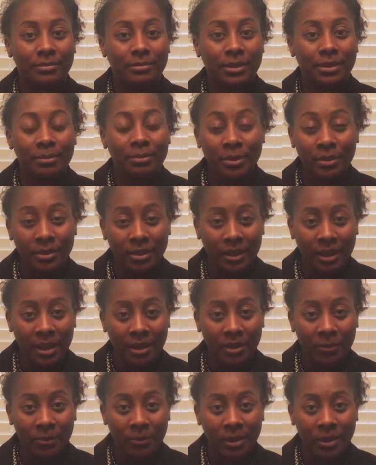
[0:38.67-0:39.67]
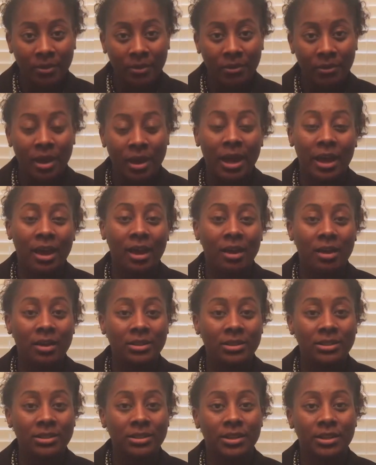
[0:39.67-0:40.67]
communicate well. I
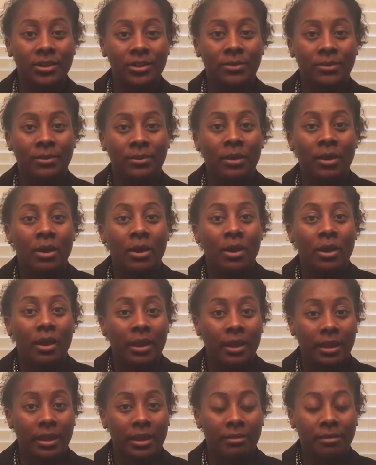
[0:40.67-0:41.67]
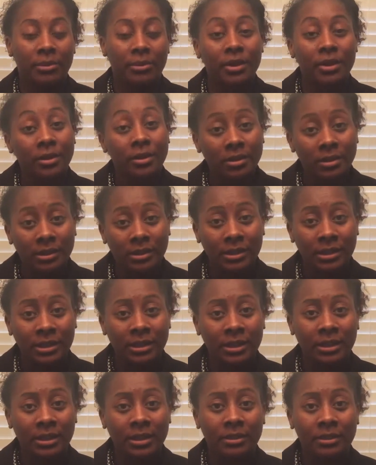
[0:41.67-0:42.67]
also am
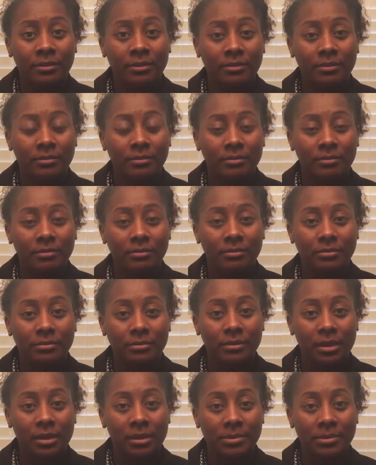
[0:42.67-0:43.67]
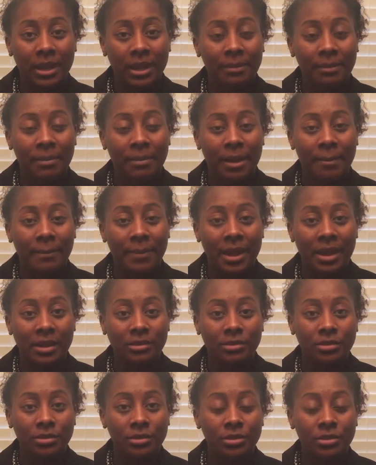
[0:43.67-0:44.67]
currently obtaining my
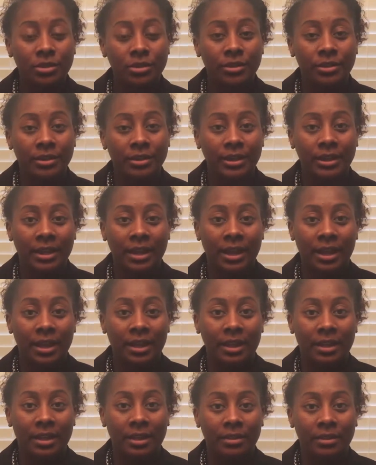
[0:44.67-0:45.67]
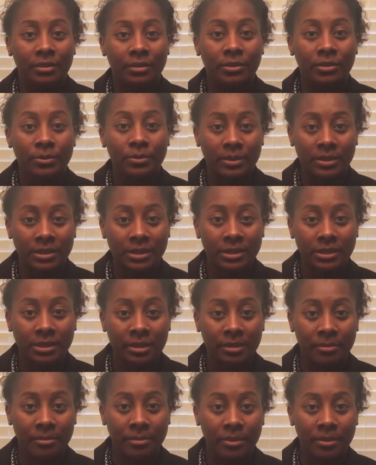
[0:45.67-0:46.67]
bachelor's degree at
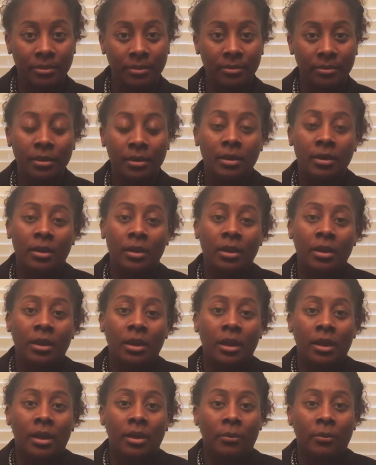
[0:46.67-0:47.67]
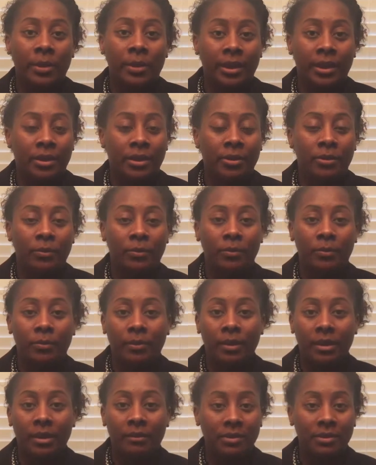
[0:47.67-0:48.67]
UNCW, where
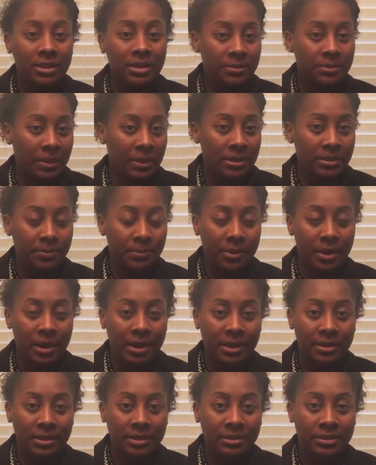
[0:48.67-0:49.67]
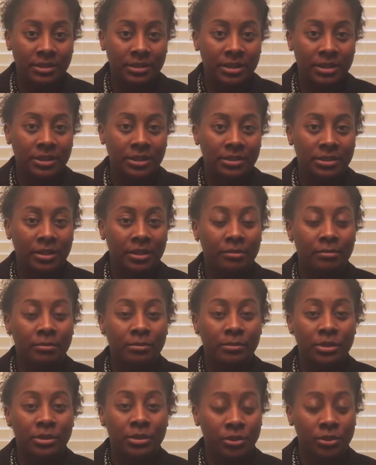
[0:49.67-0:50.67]
evidence based practice is a
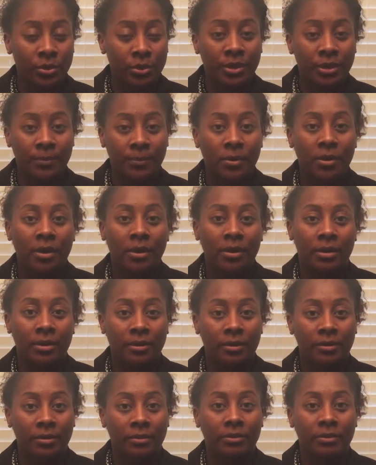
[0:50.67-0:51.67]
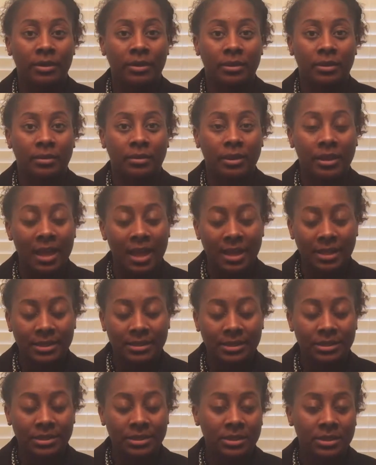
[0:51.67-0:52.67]
majority part of the
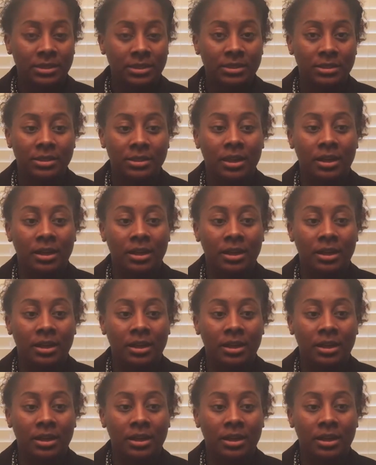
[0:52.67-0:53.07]
classes.